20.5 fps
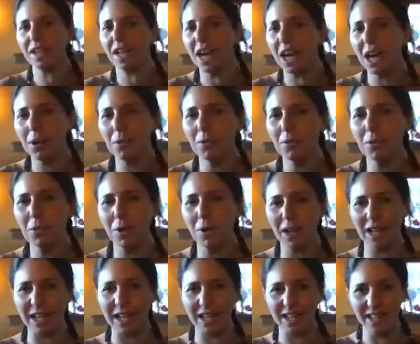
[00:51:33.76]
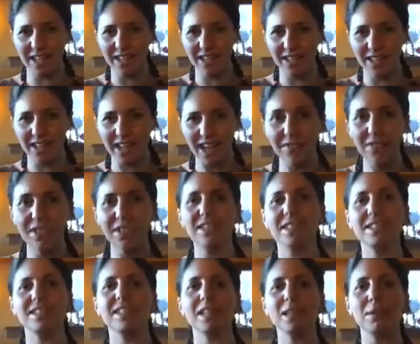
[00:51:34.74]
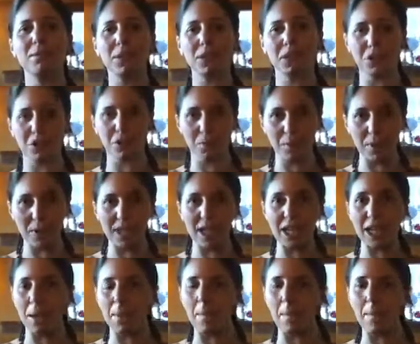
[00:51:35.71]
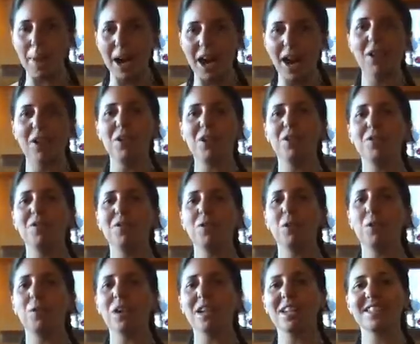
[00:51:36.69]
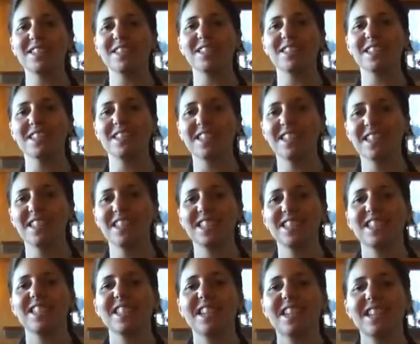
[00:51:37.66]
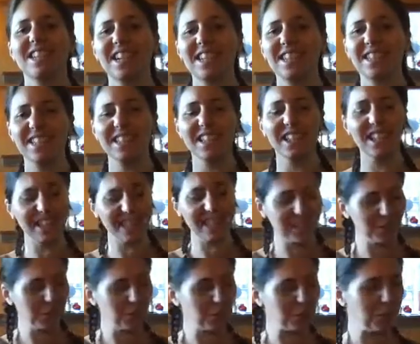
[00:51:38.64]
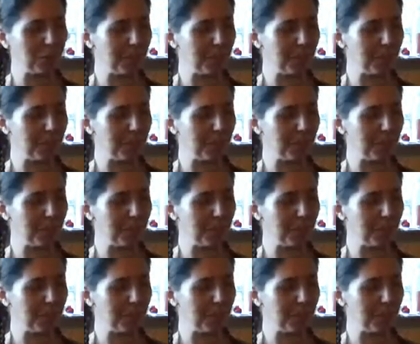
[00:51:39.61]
helpful, like having this image of being a powerful vessel. And I think that could be